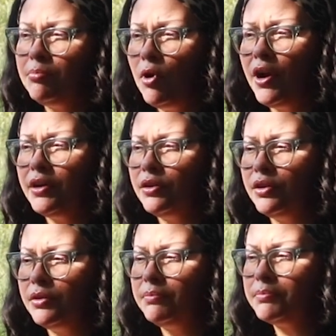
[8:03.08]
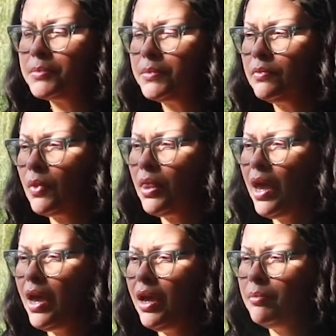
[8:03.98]
a partner,
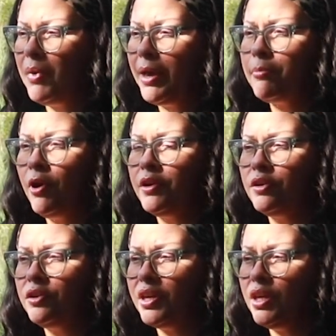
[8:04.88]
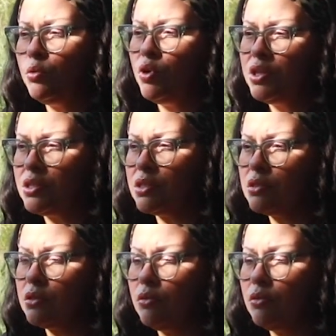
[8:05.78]
and my partner, he was